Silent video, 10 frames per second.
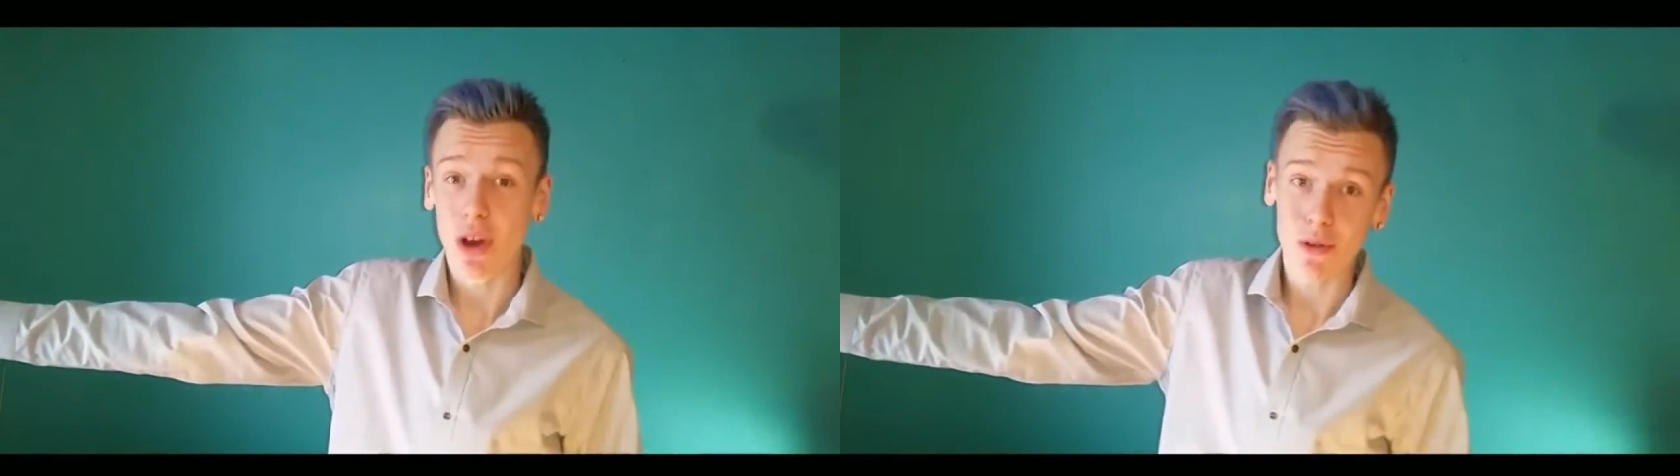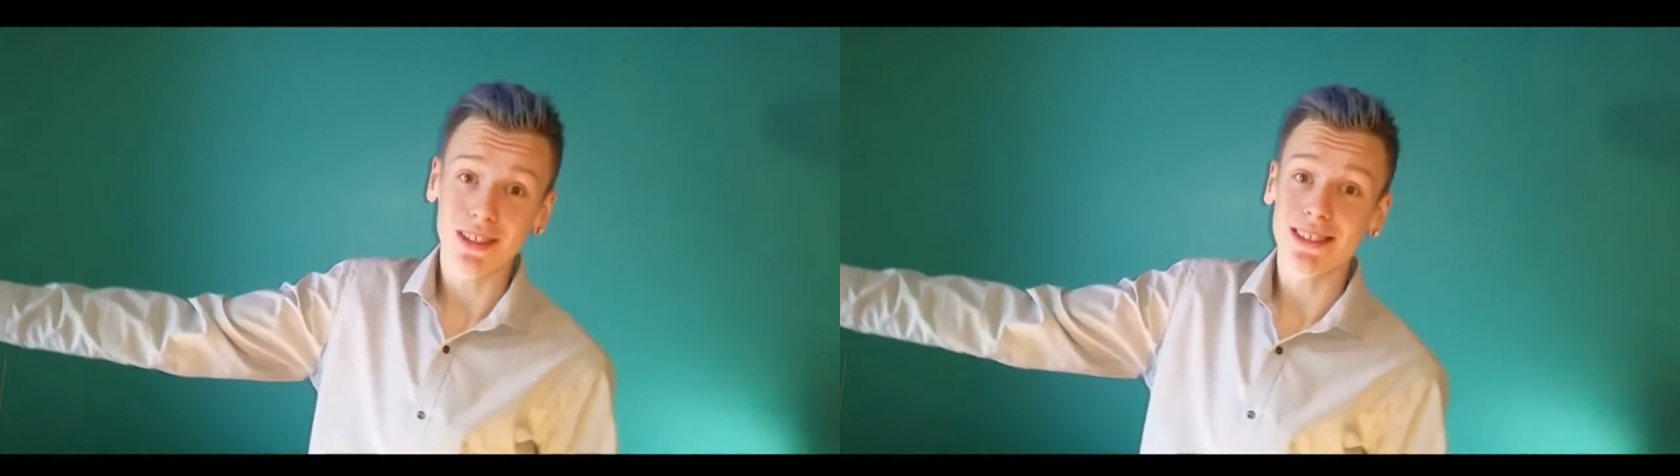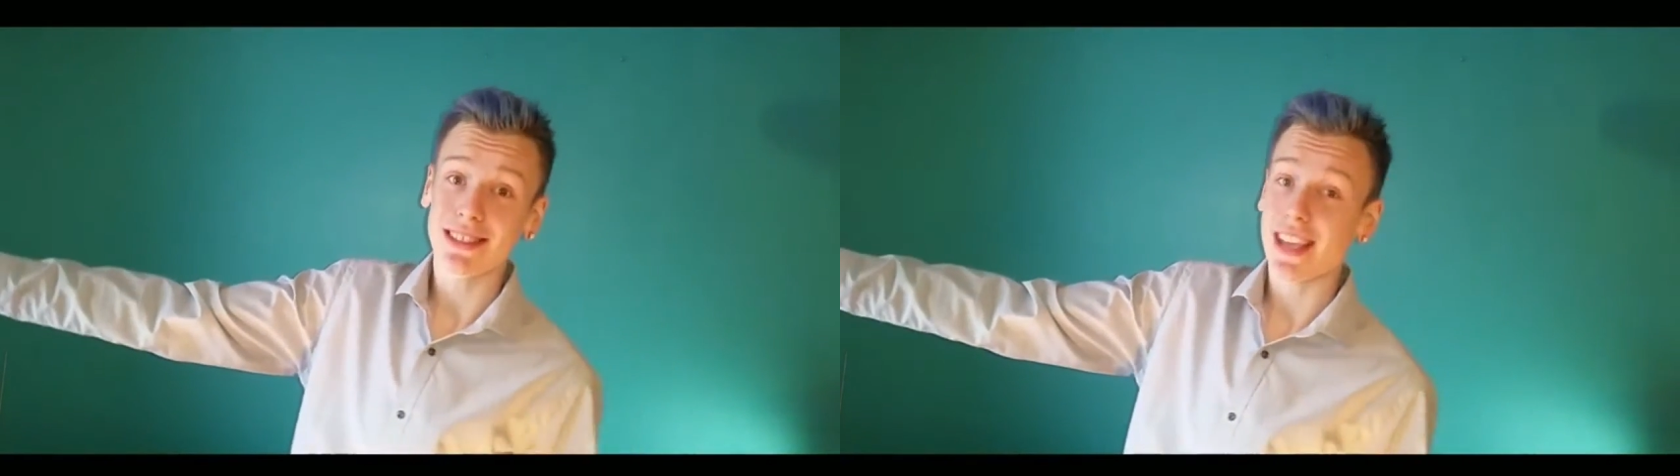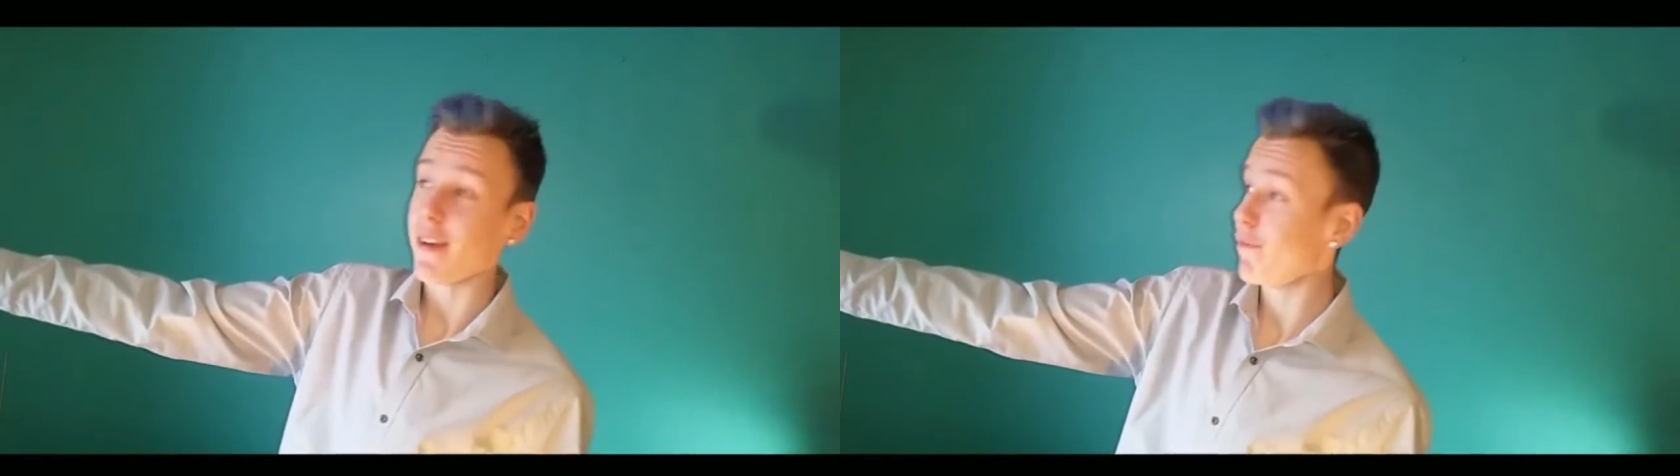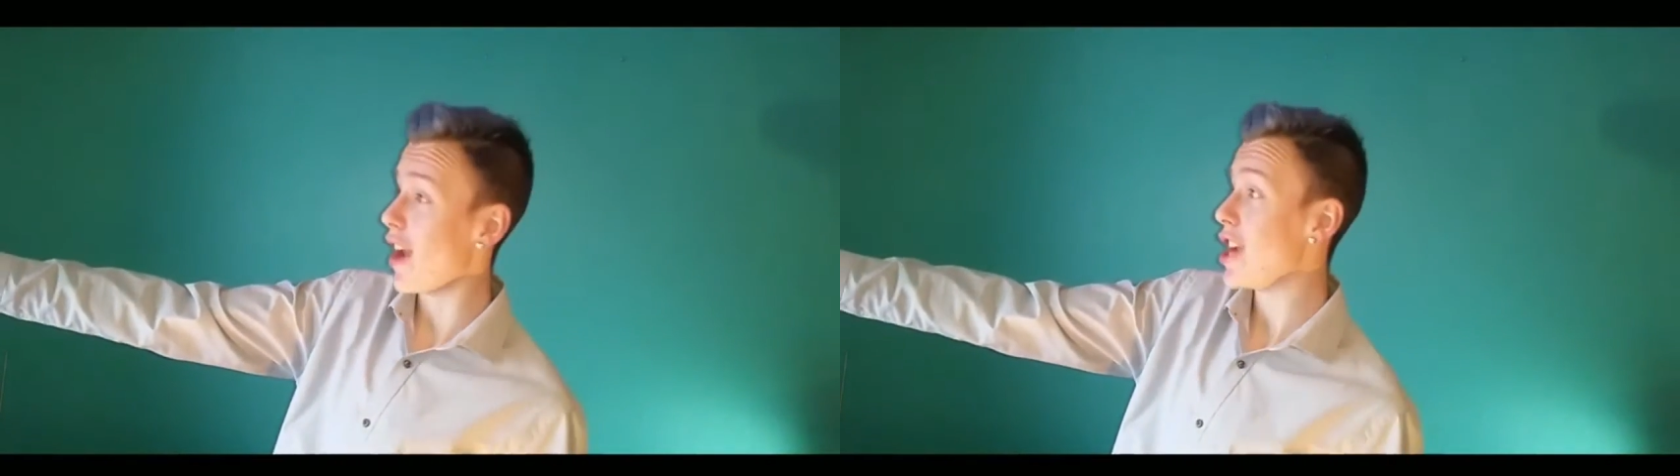only does he
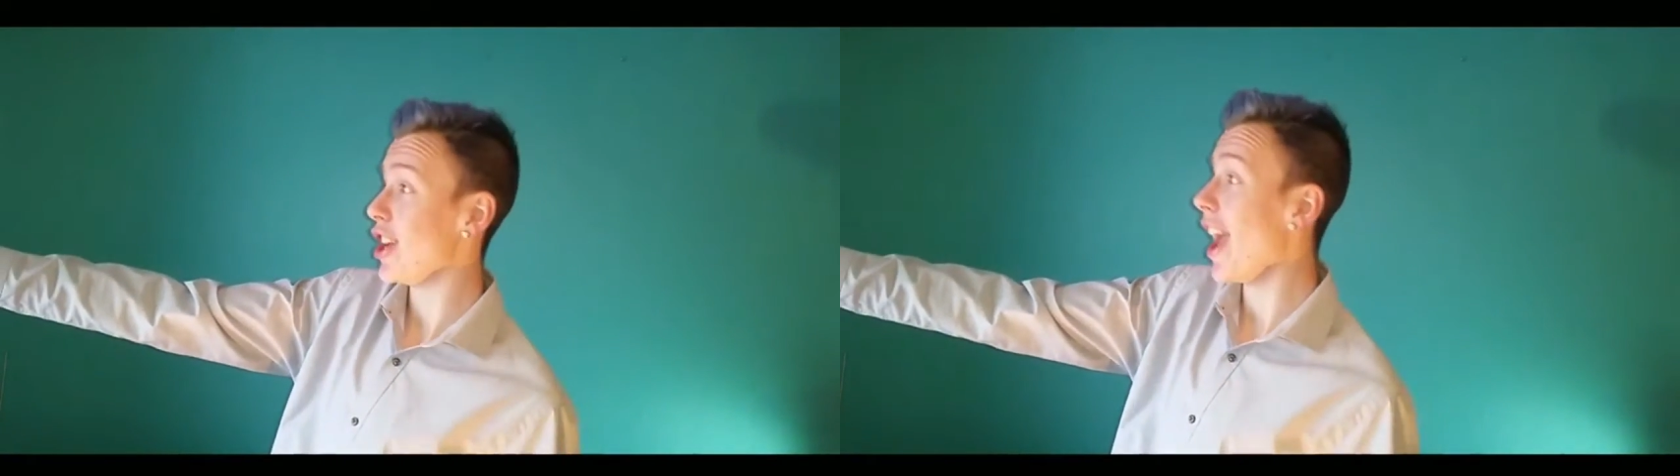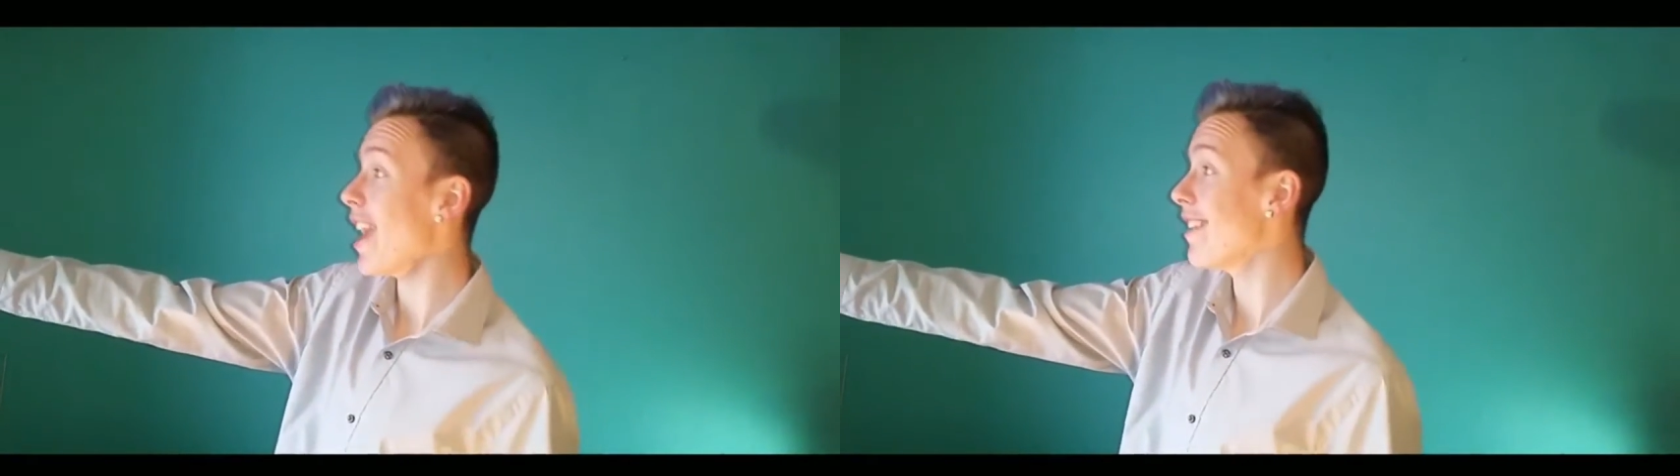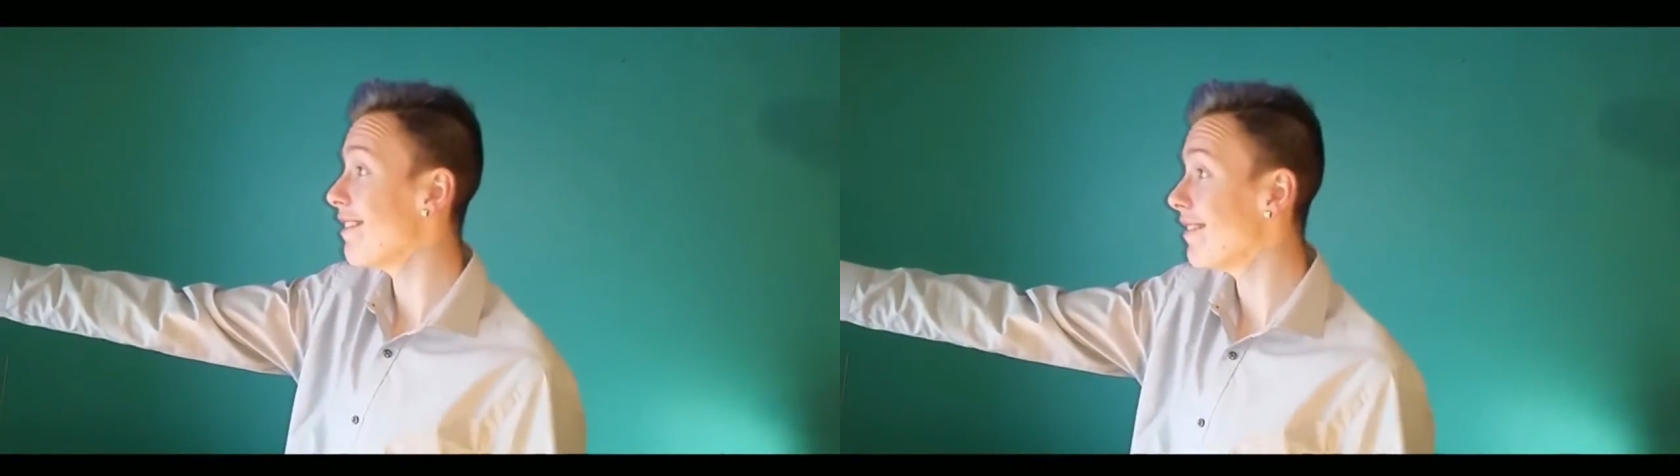get fresh air,